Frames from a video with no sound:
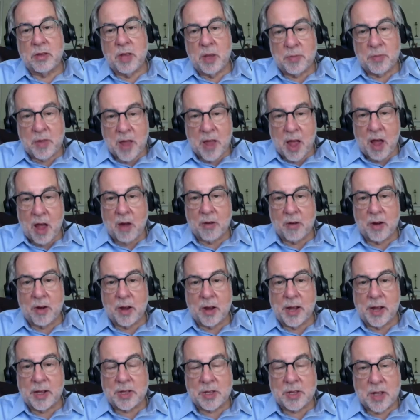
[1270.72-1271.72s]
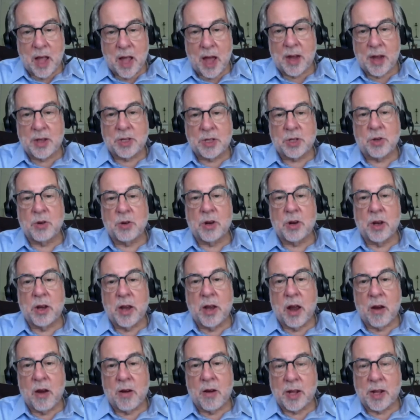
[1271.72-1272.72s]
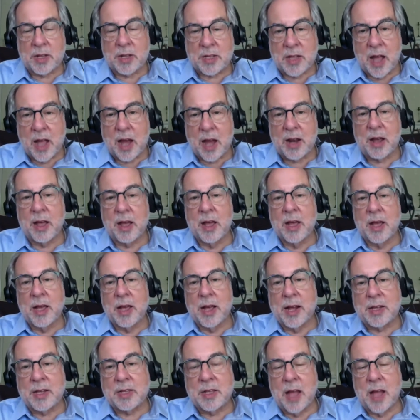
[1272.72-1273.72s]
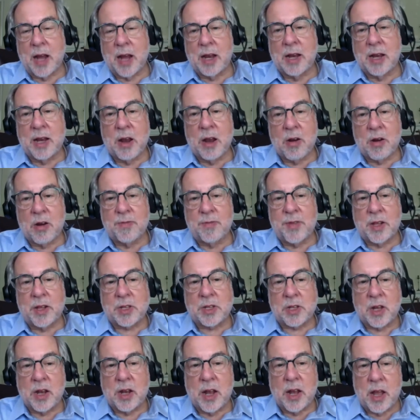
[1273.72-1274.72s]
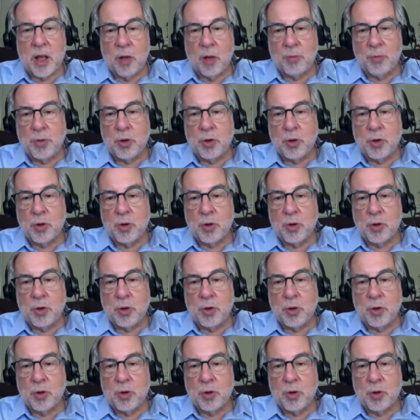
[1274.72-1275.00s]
down, it's not as good a narrative. It's not a narrative that's going to help you